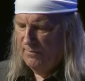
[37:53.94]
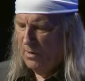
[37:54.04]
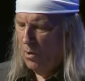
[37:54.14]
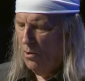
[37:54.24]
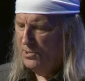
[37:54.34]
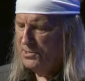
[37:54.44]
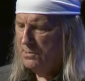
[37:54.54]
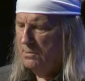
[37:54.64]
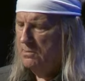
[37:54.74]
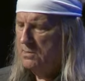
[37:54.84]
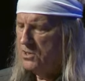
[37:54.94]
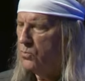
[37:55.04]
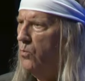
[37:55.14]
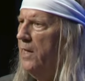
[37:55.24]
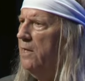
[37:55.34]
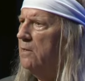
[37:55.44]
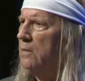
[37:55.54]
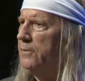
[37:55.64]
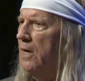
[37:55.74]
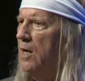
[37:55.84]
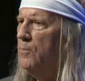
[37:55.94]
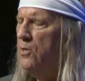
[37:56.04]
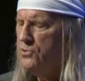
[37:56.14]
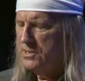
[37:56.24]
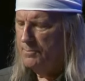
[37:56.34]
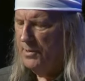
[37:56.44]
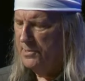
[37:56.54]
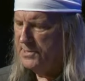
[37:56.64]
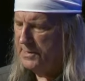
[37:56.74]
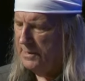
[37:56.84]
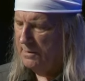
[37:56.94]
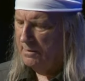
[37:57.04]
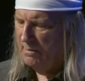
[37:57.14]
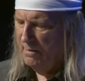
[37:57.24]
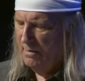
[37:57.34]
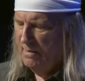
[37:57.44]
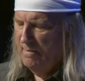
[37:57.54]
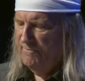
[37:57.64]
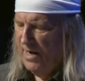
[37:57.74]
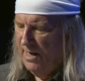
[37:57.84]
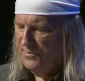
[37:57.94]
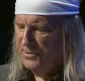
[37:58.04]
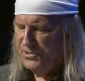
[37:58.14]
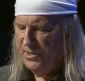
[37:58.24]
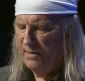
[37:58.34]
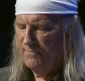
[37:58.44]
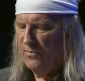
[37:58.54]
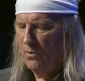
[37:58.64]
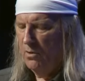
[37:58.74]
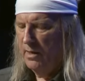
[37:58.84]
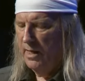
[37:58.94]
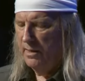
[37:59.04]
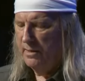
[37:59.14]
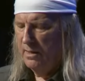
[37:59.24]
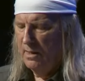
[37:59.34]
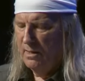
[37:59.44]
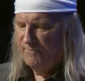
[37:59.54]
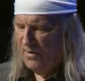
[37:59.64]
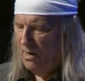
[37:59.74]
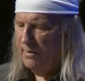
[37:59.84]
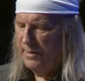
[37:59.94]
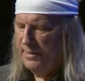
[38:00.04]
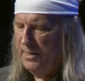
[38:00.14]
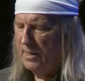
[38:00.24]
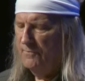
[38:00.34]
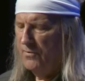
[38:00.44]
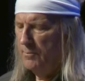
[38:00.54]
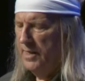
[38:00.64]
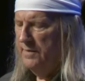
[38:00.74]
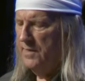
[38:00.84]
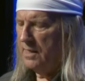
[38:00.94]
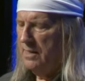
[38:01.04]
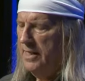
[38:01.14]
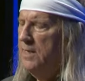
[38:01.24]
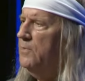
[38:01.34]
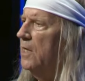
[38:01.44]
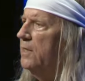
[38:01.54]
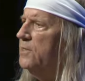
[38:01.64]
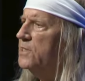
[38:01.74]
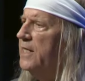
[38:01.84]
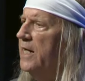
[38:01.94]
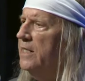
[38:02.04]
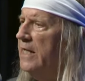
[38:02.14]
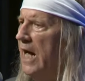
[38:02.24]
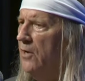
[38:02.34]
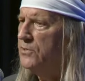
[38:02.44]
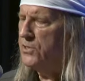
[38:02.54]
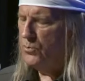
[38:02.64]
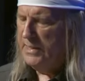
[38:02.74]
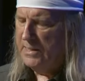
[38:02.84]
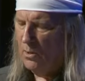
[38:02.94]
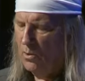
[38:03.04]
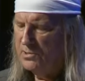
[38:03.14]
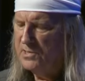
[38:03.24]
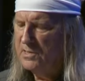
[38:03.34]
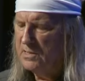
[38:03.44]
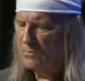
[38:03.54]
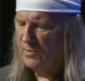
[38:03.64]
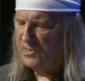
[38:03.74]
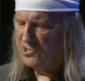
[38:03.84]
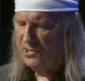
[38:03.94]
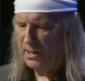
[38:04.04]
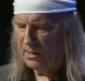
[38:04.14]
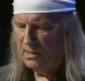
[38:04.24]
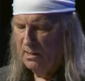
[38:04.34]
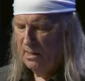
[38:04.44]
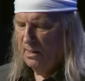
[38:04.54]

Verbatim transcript: The horse swelled almost to bursting. Father sent for and far and near for men that claimed to understand how to treat horses when sick.